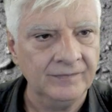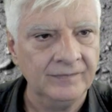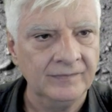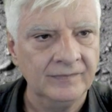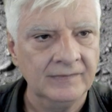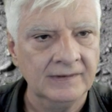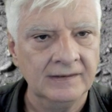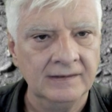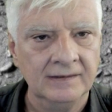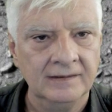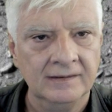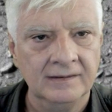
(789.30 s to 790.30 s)

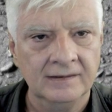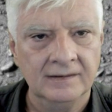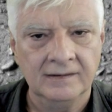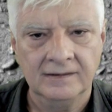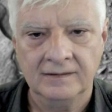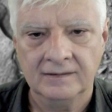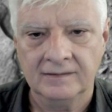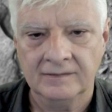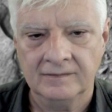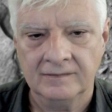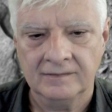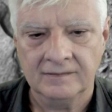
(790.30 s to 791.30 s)
Nothing is said.